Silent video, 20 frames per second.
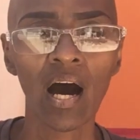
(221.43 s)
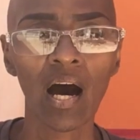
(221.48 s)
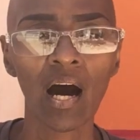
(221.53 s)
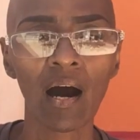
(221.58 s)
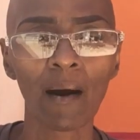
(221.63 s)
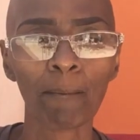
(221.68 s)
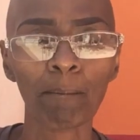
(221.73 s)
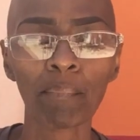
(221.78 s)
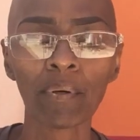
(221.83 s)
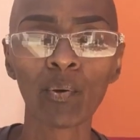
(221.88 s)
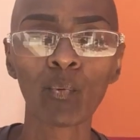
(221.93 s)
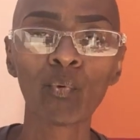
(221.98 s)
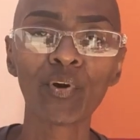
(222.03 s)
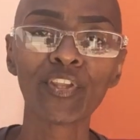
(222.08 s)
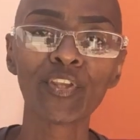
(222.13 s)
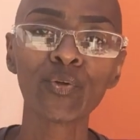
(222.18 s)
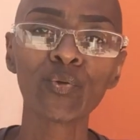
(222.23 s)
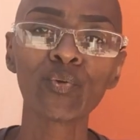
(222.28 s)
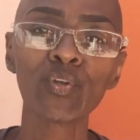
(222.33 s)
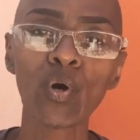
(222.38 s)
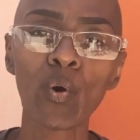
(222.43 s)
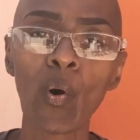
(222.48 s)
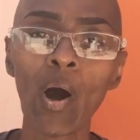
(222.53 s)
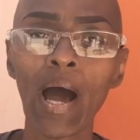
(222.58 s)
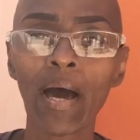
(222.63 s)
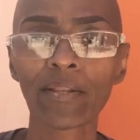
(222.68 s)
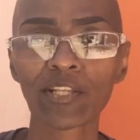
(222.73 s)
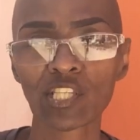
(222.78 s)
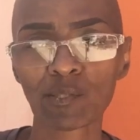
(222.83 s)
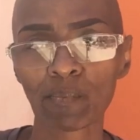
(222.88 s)
but when you know
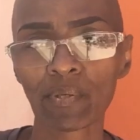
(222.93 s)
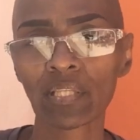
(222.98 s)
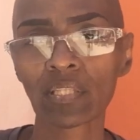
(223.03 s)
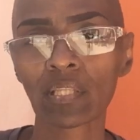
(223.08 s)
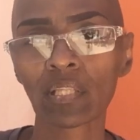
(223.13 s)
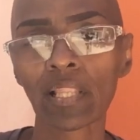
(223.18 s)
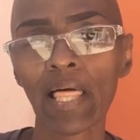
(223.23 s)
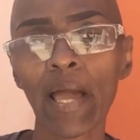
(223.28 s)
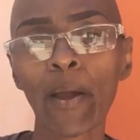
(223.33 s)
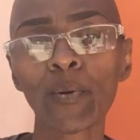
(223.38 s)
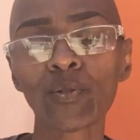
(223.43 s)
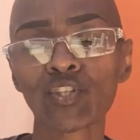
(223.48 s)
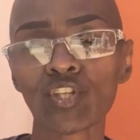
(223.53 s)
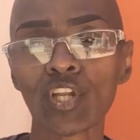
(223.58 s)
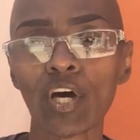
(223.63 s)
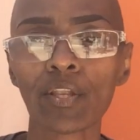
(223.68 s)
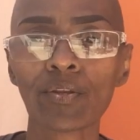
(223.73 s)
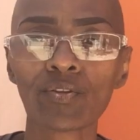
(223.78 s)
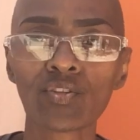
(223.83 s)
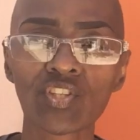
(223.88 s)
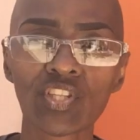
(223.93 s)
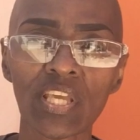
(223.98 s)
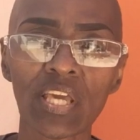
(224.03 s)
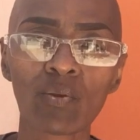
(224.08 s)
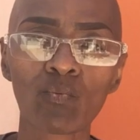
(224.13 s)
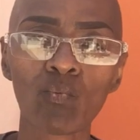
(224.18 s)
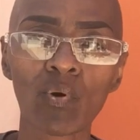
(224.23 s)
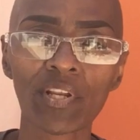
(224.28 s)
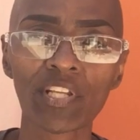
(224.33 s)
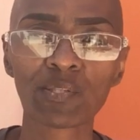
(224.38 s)
how to speak the language and
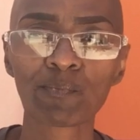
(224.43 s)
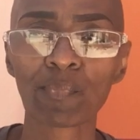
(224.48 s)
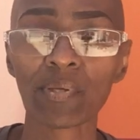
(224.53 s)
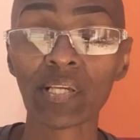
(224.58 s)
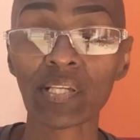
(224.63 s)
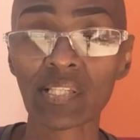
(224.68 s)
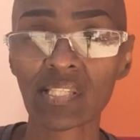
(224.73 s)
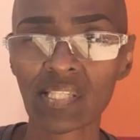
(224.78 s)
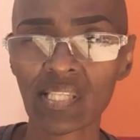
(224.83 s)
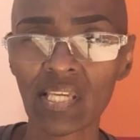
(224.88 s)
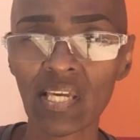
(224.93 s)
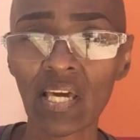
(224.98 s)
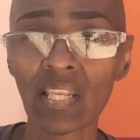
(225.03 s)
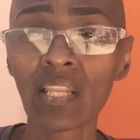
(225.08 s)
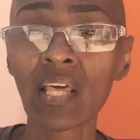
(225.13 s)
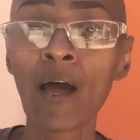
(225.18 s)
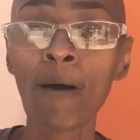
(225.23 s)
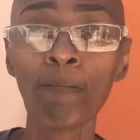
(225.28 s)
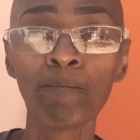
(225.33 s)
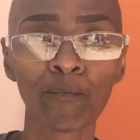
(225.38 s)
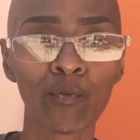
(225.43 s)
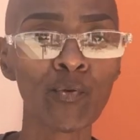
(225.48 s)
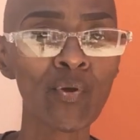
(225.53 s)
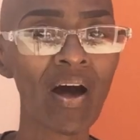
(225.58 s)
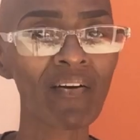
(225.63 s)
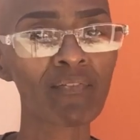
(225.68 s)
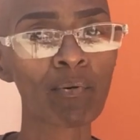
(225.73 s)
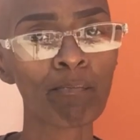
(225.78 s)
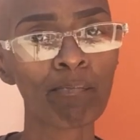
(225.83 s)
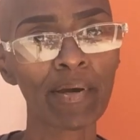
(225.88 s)
understand what is being said, you
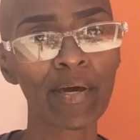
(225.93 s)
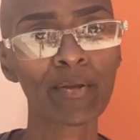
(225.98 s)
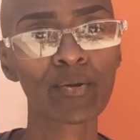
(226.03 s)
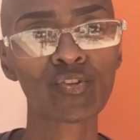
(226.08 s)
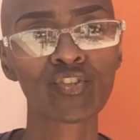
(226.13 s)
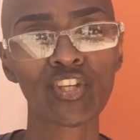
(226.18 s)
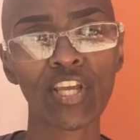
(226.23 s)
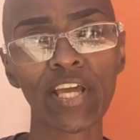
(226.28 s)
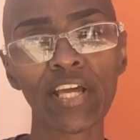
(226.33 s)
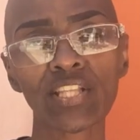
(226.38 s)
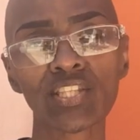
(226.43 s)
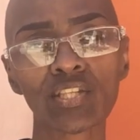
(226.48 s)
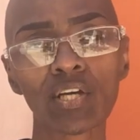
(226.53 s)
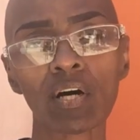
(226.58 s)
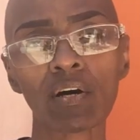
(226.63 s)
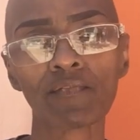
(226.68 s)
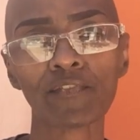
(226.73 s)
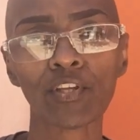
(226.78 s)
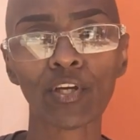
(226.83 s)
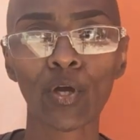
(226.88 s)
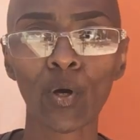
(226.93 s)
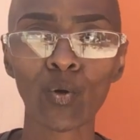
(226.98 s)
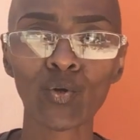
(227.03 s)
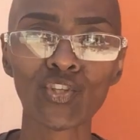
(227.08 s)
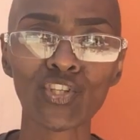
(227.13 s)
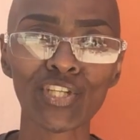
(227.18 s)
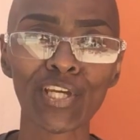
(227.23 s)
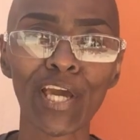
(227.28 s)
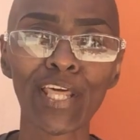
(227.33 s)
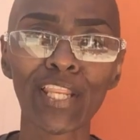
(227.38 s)
have a better chance of
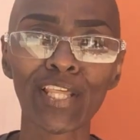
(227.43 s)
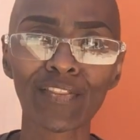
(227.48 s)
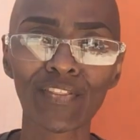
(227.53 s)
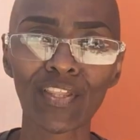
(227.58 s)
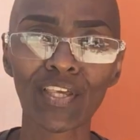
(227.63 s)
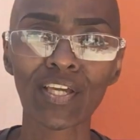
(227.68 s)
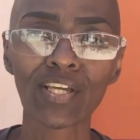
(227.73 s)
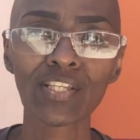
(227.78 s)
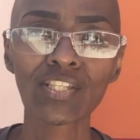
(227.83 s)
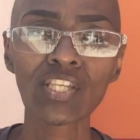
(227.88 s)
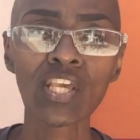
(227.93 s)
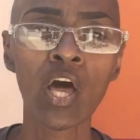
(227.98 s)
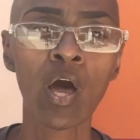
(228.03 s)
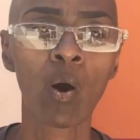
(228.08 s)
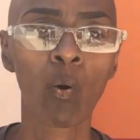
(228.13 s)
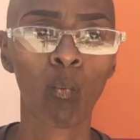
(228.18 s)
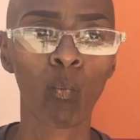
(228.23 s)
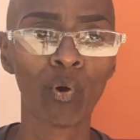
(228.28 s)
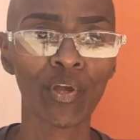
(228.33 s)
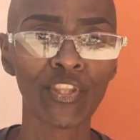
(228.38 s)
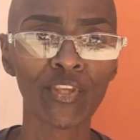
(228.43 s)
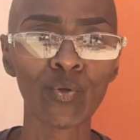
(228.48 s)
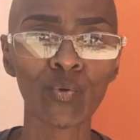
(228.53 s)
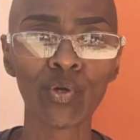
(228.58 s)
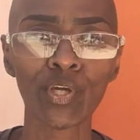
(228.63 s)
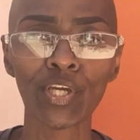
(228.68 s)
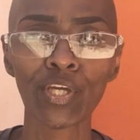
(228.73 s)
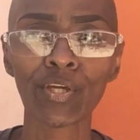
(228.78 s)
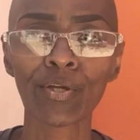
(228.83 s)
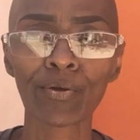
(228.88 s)
negotiating things. When you
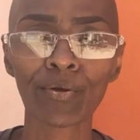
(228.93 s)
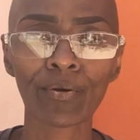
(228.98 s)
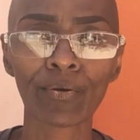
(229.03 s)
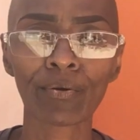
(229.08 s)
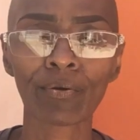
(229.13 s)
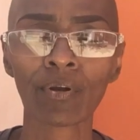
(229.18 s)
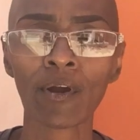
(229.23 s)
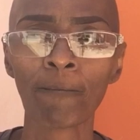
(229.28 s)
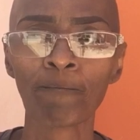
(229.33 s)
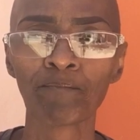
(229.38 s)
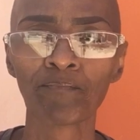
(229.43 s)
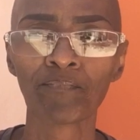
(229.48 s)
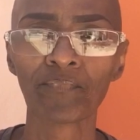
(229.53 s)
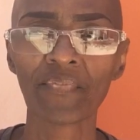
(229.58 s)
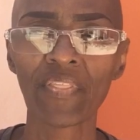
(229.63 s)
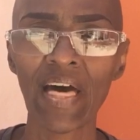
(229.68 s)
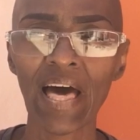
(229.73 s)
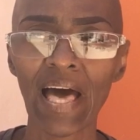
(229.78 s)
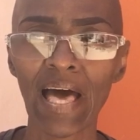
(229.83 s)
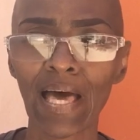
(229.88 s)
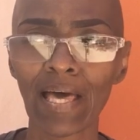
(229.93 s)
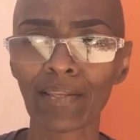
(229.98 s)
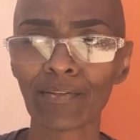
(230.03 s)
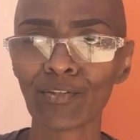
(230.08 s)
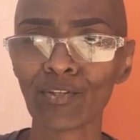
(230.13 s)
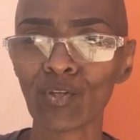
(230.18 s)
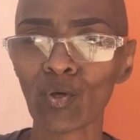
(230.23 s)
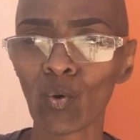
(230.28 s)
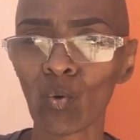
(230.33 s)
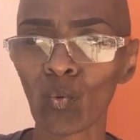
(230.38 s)
hear that,
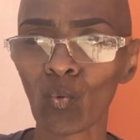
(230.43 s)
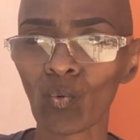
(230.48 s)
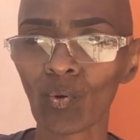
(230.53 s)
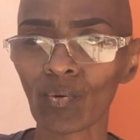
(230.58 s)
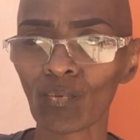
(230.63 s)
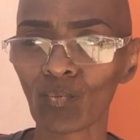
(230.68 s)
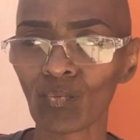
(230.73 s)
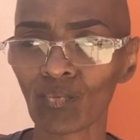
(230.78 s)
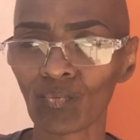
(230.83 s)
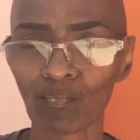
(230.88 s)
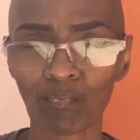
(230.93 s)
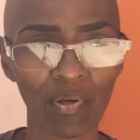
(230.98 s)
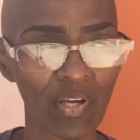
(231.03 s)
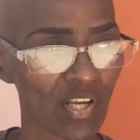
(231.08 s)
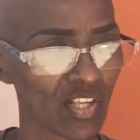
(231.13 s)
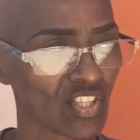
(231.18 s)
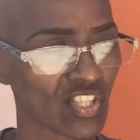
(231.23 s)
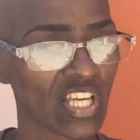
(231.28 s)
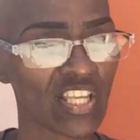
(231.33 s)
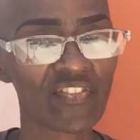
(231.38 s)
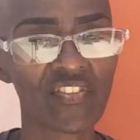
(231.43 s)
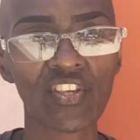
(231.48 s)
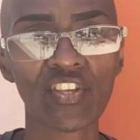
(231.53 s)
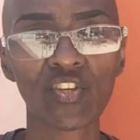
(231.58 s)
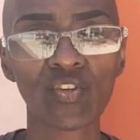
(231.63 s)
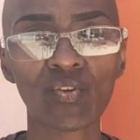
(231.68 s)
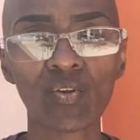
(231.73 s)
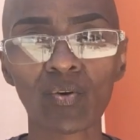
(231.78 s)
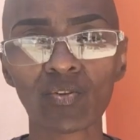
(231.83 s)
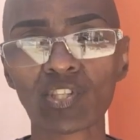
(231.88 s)
you know, because they
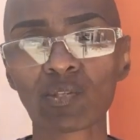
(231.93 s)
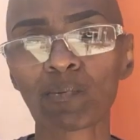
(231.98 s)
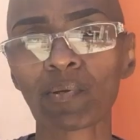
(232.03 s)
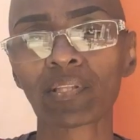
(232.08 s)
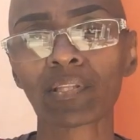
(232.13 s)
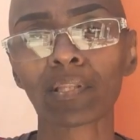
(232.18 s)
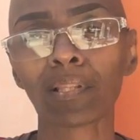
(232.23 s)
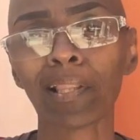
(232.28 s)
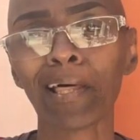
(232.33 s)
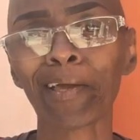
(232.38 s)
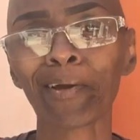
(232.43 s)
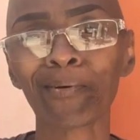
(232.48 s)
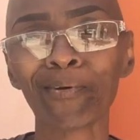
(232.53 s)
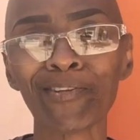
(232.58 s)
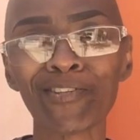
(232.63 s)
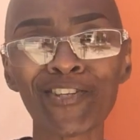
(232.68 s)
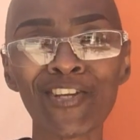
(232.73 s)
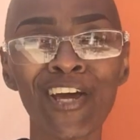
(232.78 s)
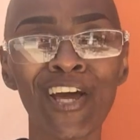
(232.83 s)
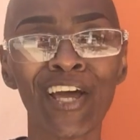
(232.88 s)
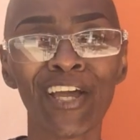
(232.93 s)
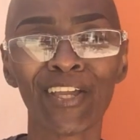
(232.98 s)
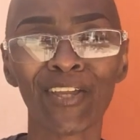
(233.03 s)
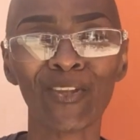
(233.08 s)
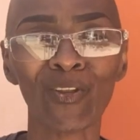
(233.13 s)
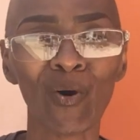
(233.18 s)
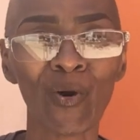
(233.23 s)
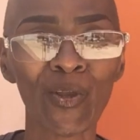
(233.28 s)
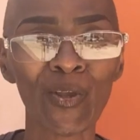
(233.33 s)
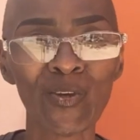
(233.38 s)
think you don't speak the language,
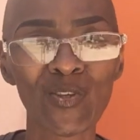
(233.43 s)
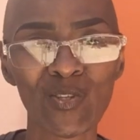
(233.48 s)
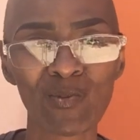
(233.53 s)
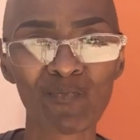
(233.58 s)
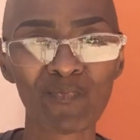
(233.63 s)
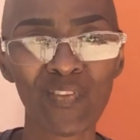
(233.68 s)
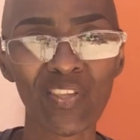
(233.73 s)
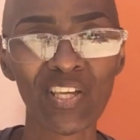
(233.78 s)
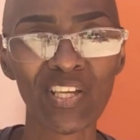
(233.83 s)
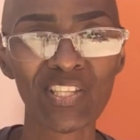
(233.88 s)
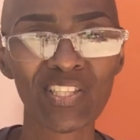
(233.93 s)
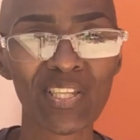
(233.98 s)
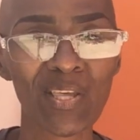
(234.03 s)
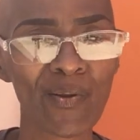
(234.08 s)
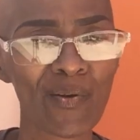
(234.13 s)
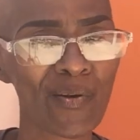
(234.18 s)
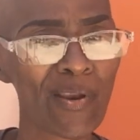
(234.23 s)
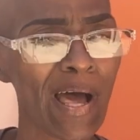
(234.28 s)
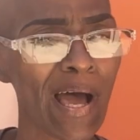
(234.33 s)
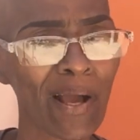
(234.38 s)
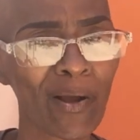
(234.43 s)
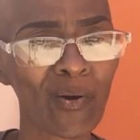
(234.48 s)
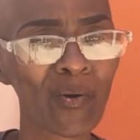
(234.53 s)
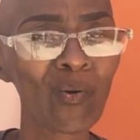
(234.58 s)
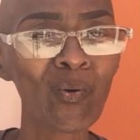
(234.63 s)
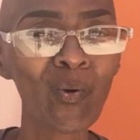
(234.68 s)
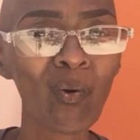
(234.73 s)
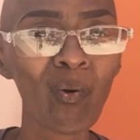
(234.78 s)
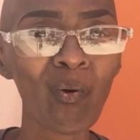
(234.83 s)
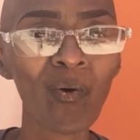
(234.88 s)
you know, here's some things that are not
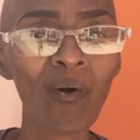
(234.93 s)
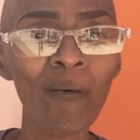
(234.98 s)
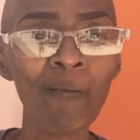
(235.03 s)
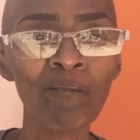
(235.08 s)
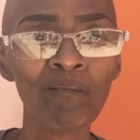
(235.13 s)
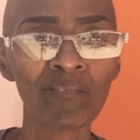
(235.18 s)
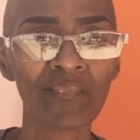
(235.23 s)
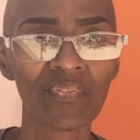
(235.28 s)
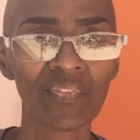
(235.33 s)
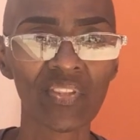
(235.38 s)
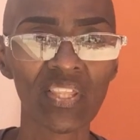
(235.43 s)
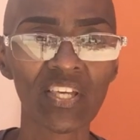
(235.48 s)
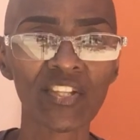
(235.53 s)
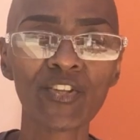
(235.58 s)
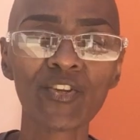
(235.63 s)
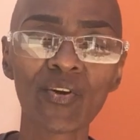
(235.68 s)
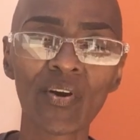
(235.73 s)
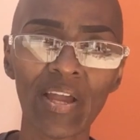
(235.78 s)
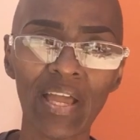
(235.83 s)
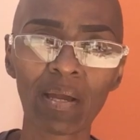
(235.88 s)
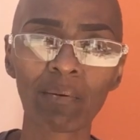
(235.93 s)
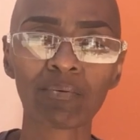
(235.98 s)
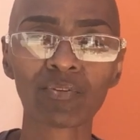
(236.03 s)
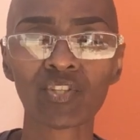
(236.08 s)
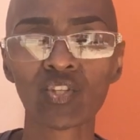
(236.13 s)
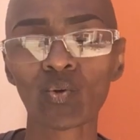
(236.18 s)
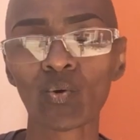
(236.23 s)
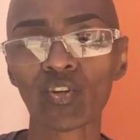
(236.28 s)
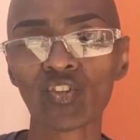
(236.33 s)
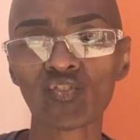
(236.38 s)
cool, then you're able
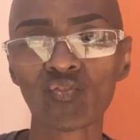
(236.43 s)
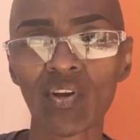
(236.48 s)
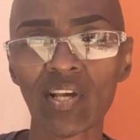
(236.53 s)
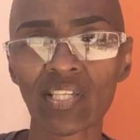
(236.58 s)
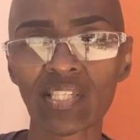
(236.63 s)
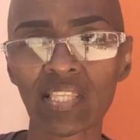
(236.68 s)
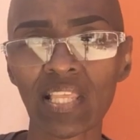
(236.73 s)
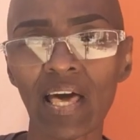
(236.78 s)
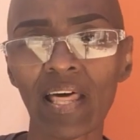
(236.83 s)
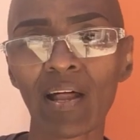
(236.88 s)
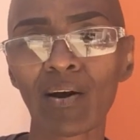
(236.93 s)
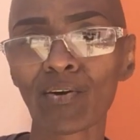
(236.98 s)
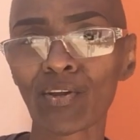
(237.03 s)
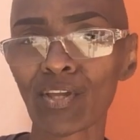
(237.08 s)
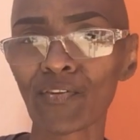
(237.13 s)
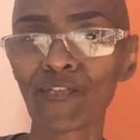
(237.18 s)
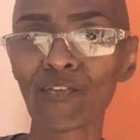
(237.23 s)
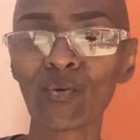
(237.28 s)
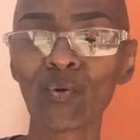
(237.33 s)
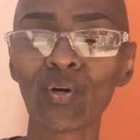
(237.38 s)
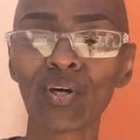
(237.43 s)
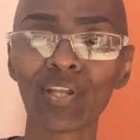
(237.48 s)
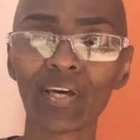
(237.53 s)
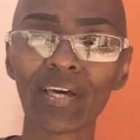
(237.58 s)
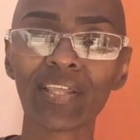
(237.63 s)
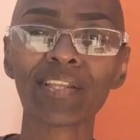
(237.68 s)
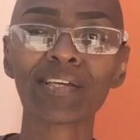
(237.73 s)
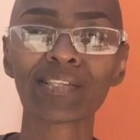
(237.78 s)
to address that. I'll give you an